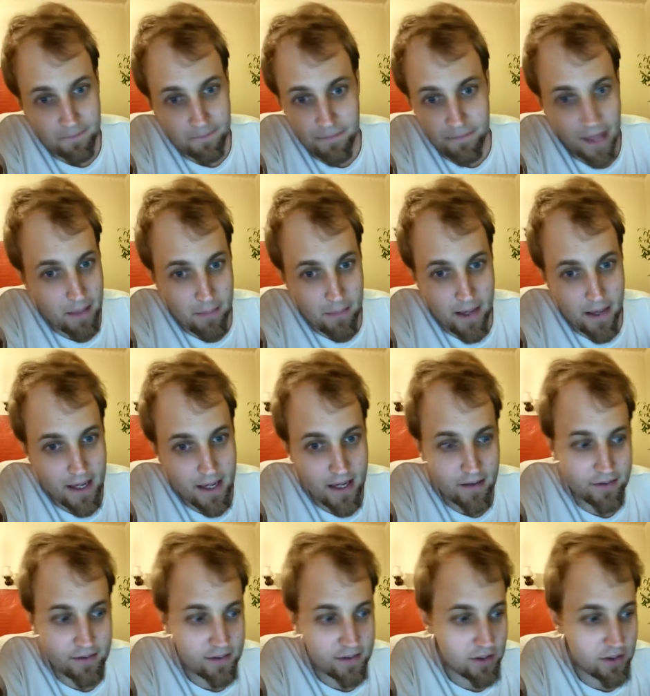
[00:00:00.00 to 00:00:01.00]
that may
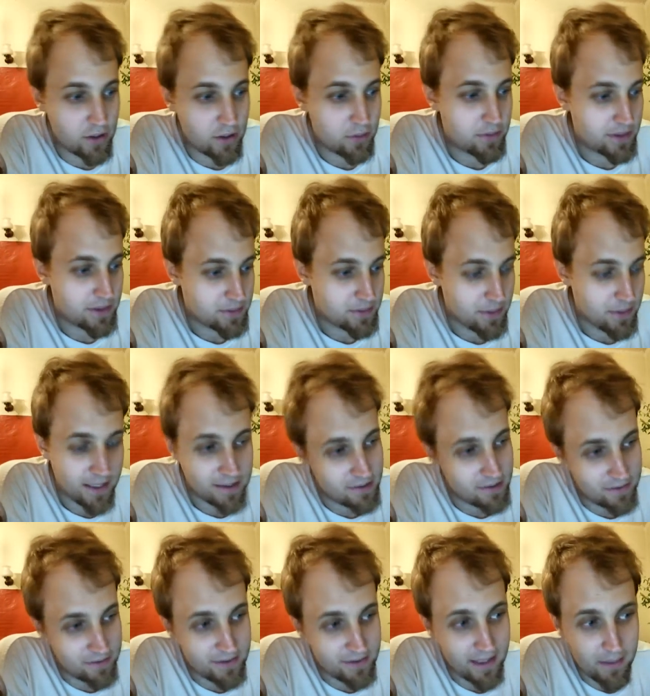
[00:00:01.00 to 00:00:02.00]
have skewed
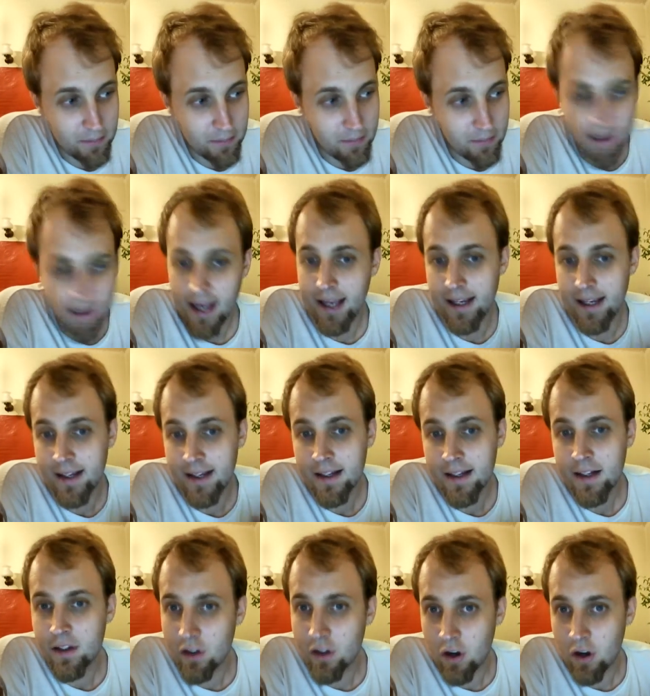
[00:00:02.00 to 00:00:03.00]
perspectives, that may
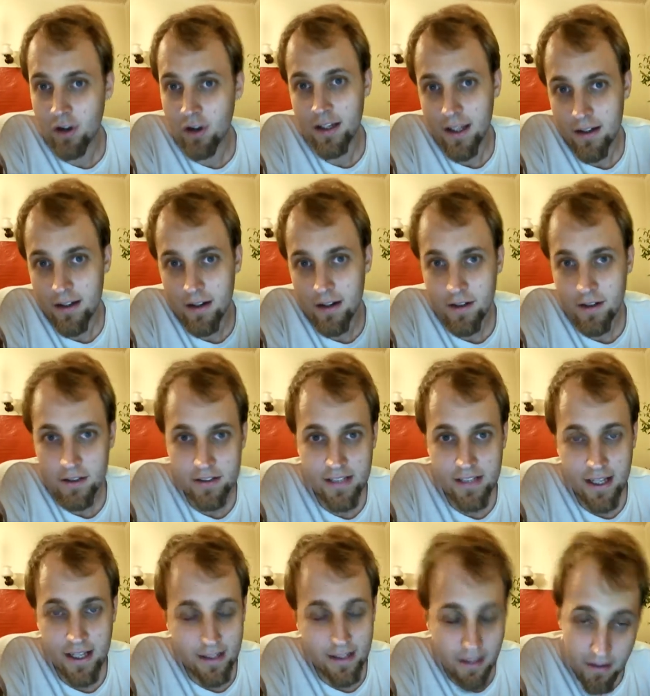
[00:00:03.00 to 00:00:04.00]
not yet
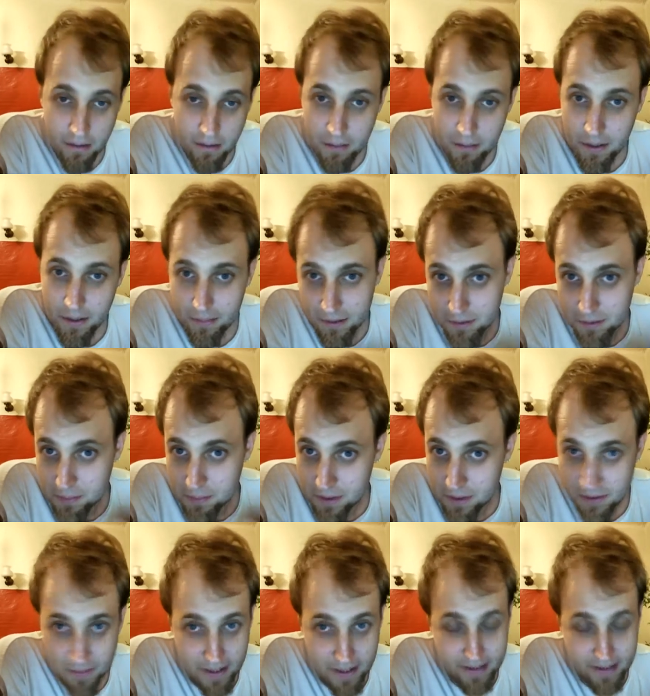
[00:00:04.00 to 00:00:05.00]
understand other people's
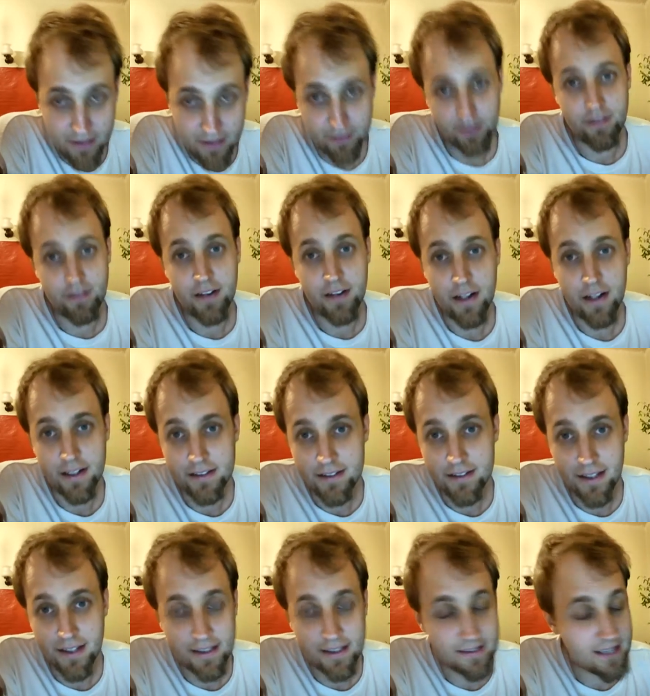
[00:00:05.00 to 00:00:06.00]
perspective on various
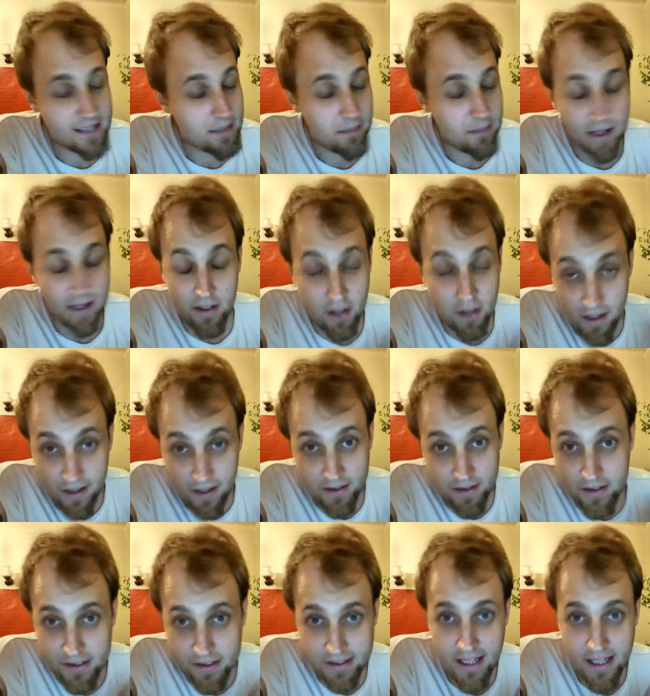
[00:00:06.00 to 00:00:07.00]
things, that may not
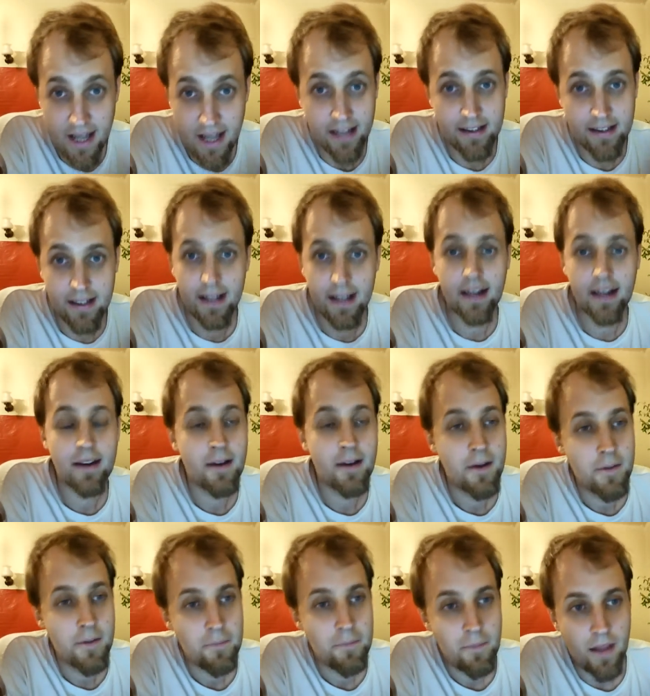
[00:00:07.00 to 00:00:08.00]
understand yet
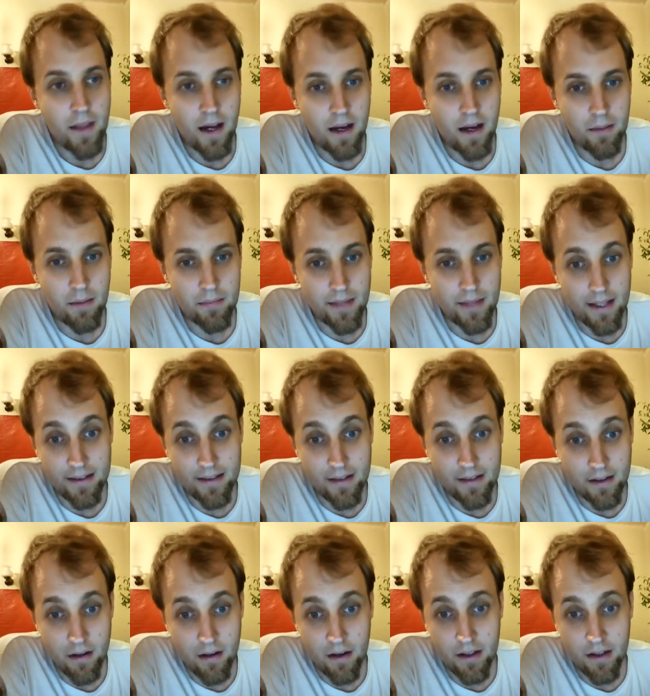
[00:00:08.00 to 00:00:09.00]
um, that
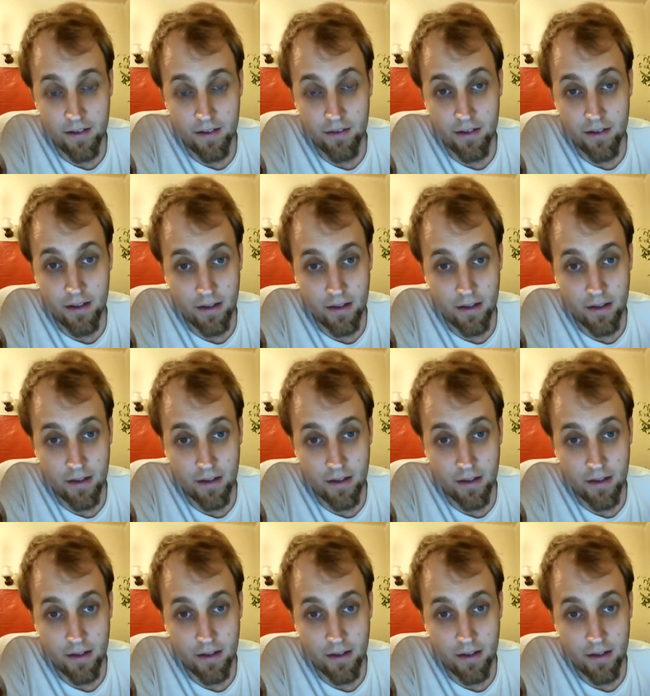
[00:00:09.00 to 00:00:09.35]
there are even